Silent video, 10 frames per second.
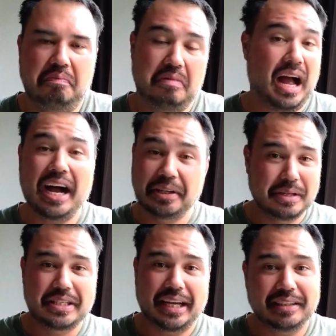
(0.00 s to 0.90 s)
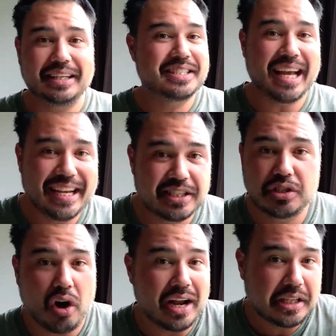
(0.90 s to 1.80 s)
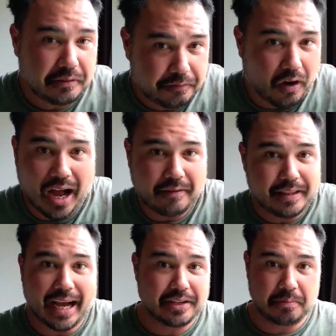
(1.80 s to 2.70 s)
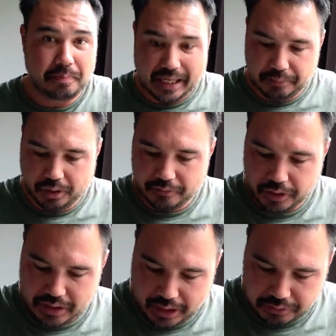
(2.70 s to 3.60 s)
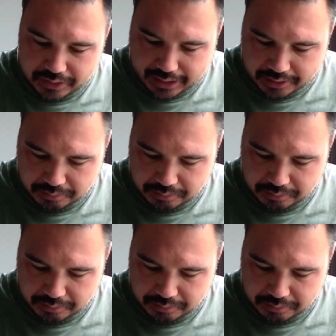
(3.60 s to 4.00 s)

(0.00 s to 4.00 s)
argument's sake, let's say it's 95,000 people of those 100,000